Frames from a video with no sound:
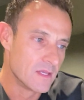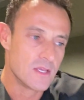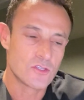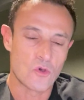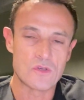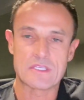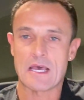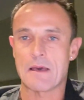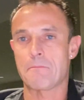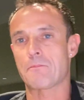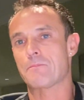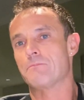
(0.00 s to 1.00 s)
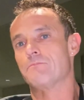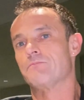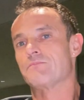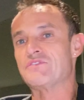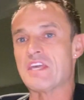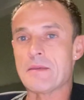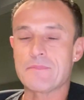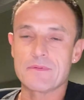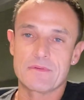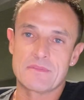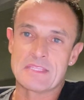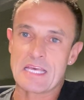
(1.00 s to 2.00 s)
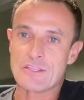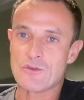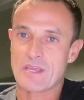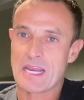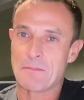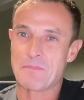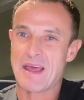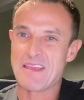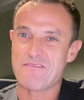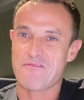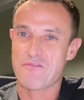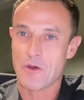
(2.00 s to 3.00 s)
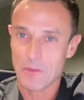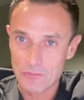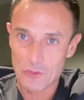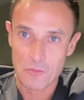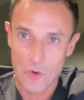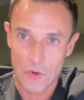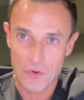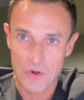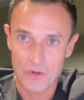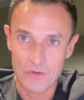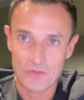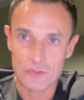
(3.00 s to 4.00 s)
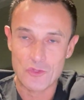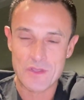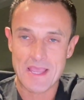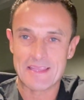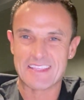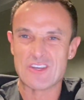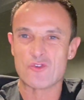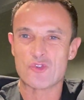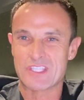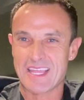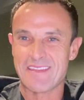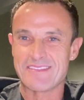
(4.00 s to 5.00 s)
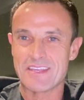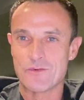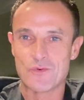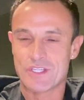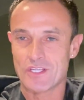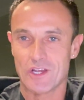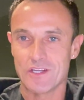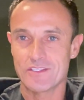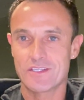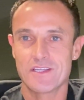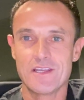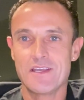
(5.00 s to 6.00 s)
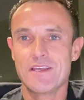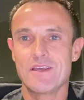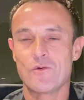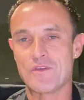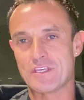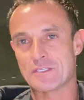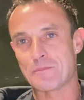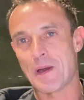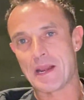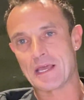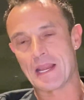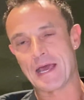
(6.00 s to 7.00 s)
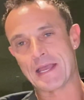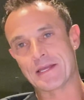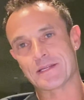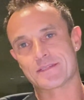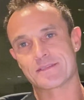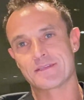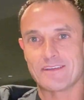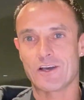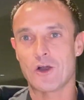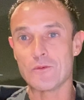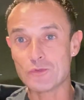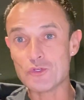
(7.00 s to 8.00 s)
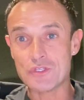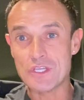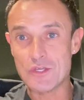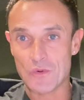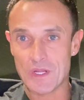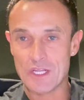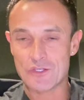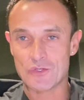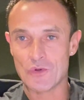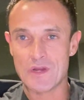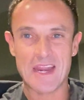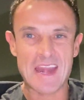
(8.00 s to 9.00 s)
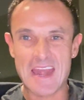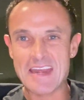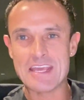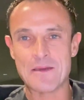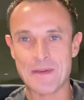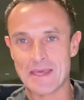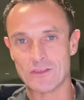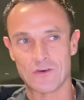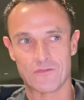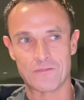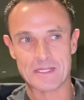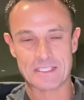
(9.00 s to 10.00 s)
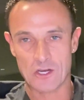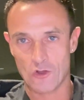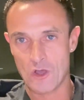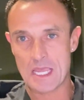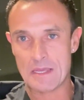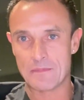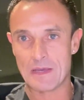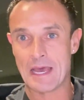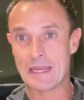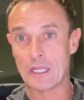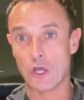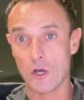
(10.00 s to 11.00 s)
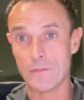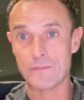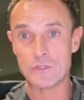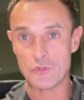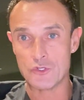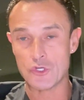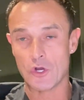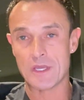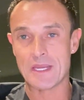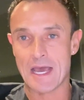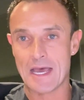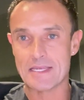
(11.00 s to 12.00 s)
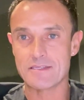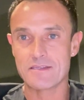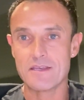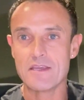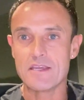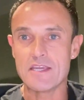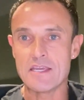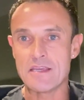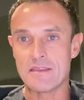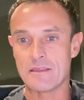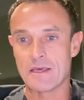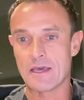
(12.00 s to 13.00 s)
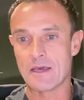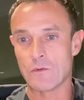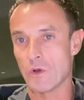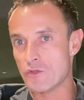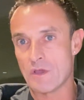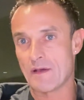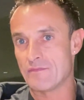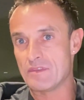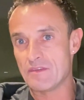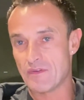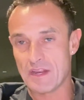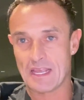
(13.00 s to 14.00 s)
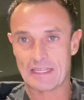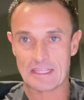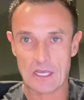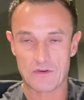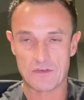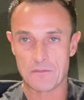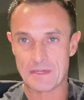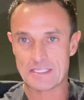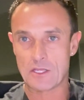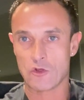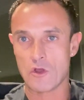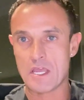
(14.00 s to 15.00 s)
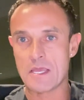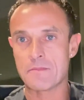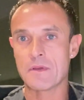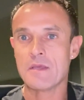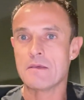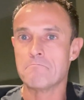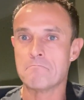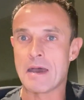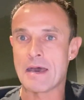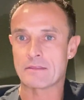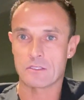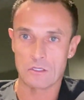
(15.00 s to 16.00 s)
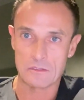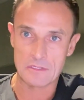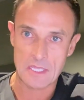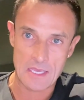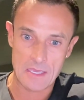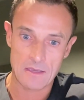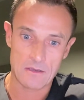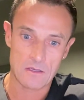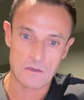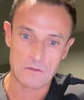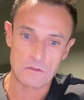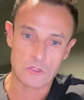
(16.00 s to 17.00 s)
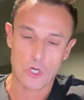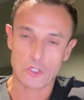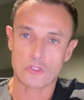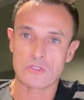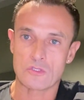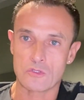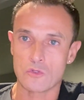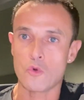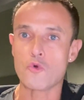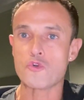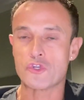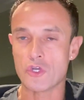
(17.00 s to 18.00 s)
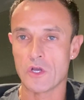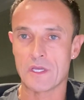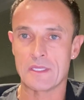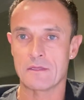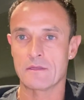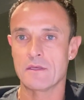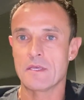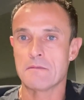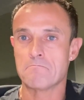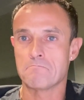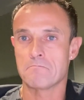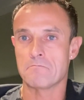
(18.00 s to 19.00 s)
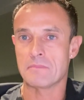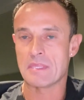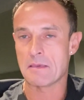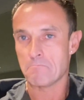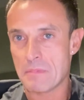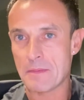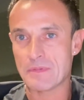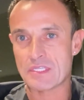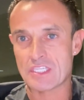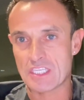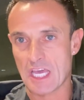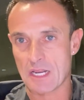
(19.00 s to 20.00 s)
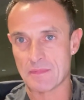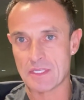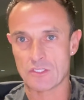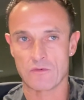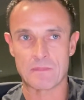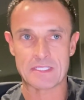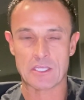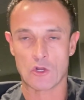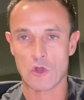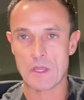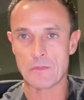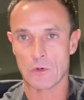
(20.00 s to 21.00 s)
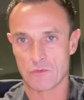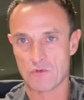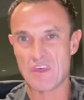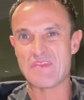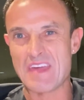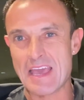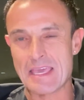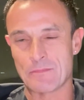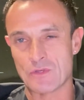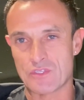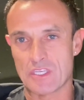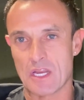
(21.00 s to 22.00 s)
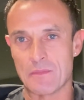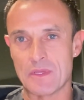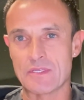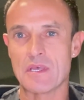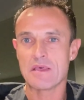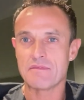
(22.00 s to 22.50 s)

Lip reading: So it's a tip that you can apply from tomorrow to get outstanding results with spark aligners. Hope to see you really soon in any event of Master Coib, and I hope you join us in you have different categories of Master Coib, but the doctors who join the VIP service of Master Coip, or the Diamond service.